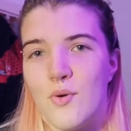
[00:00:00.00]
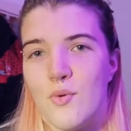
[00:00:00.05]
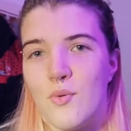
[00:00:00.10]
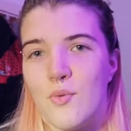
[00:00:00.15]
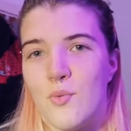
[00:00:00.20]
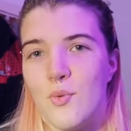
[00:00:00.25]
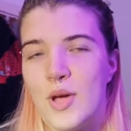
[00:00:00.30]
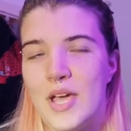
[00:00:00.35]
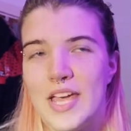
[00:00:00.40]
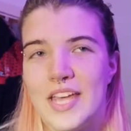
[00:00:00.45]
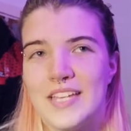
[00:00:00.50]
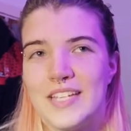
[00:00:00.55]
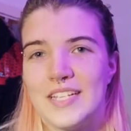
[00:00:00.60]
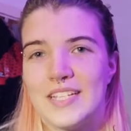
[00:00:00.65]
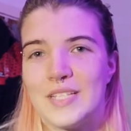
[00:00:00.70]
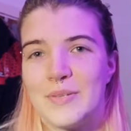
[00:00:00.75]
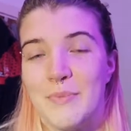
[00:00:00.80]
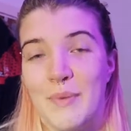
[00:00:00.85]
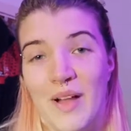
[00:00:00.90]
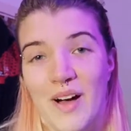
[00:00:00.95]

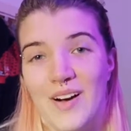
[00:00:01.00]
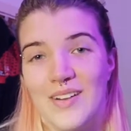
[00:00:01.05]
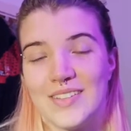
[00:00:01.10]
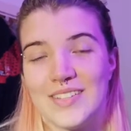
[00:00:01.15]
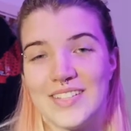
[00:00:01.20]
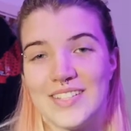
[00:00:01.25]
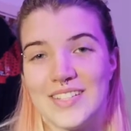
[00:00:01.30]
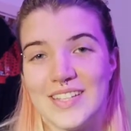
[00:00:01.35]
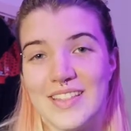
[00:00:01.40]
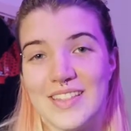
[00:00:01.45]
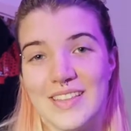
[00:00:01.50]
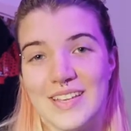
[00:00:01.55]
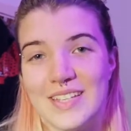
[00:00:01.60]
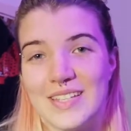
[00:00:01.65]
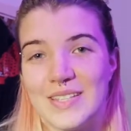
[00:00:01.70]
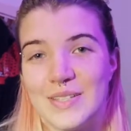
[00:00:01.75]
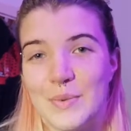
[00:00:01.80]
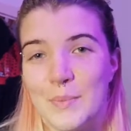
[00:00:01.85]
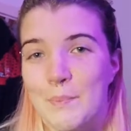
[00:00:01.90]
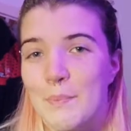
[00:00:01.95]
weirdest plants
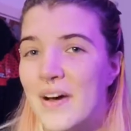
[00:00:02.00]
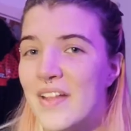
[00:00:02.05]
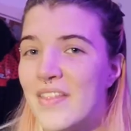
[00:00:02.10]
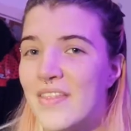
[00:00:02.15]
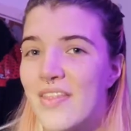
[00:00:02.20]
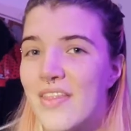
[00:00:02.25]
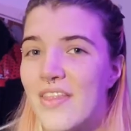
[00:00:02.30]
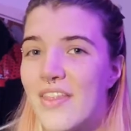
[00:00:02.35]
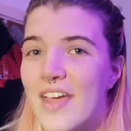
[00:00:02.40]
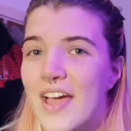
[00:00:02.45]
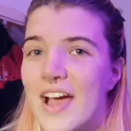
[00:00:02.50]
this month,